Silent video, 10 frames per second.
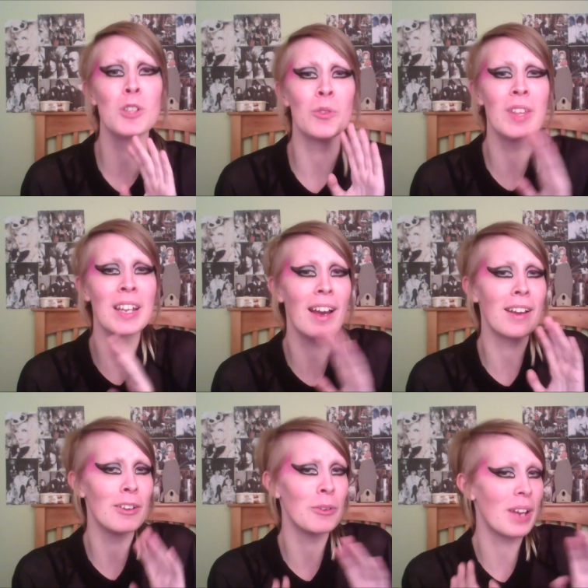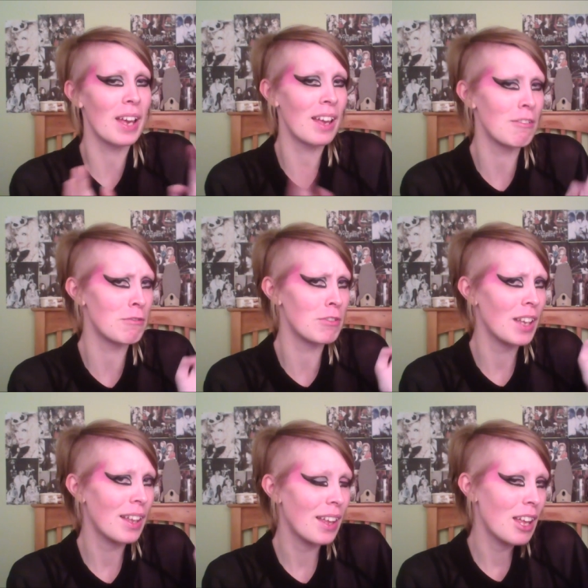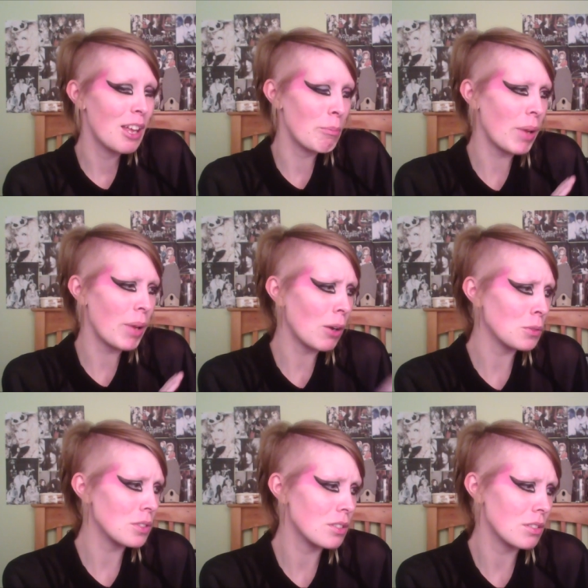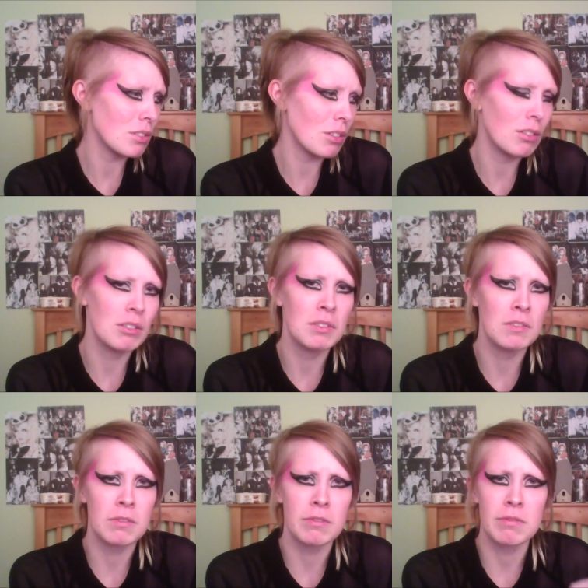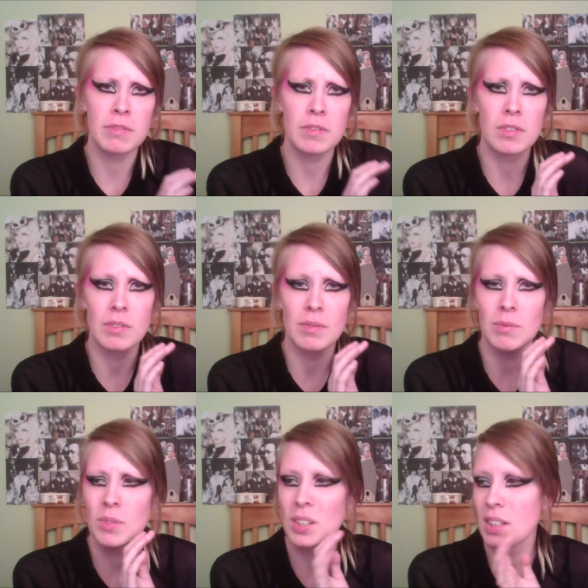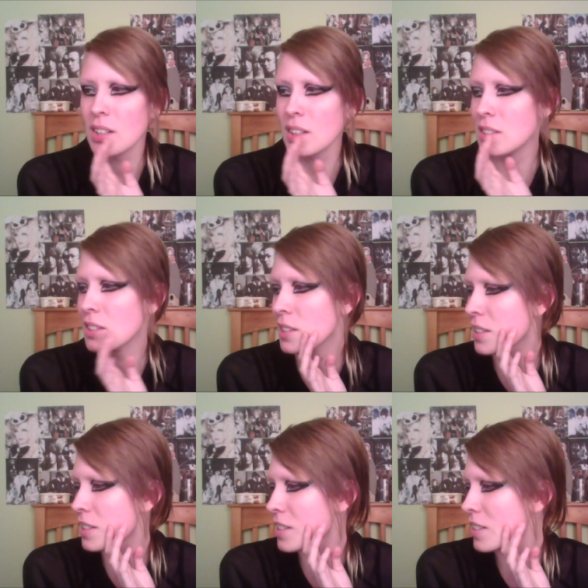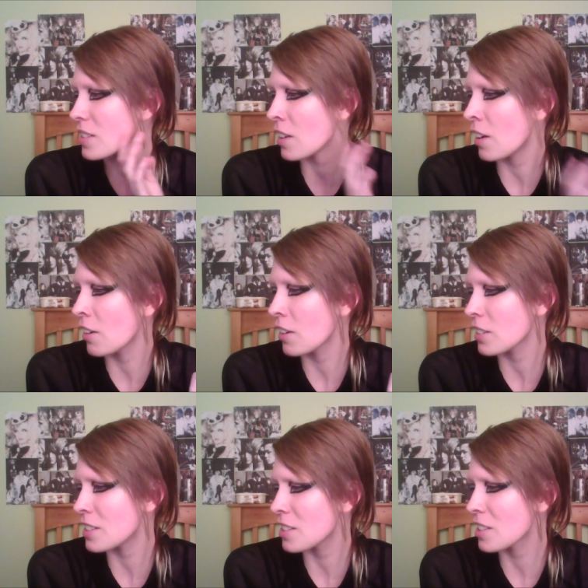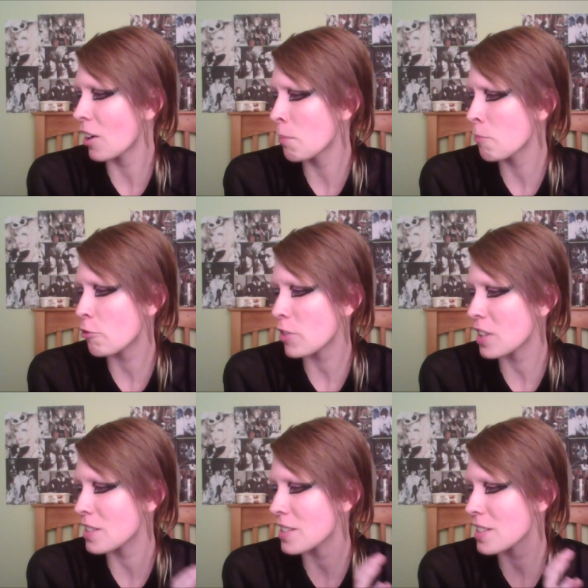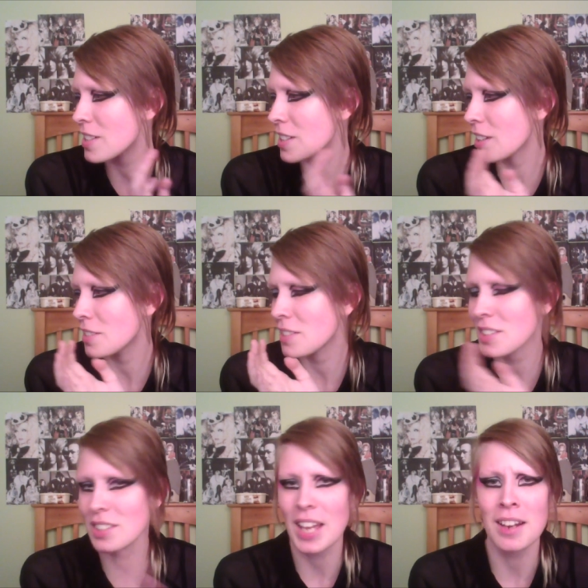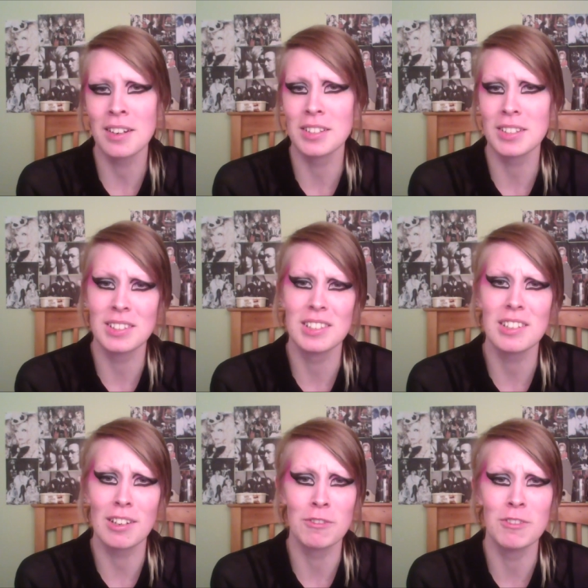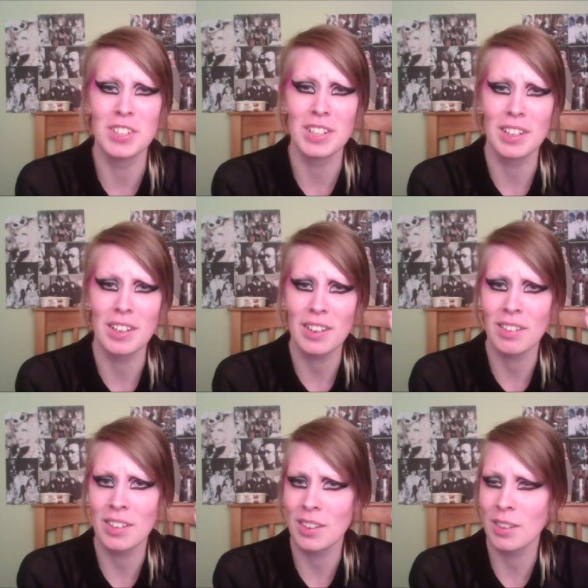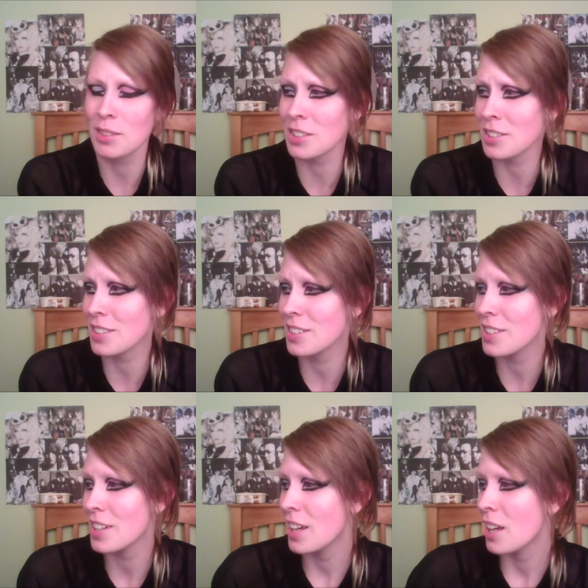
so then I don't have bouts of just discomfort and sadness and stuff to just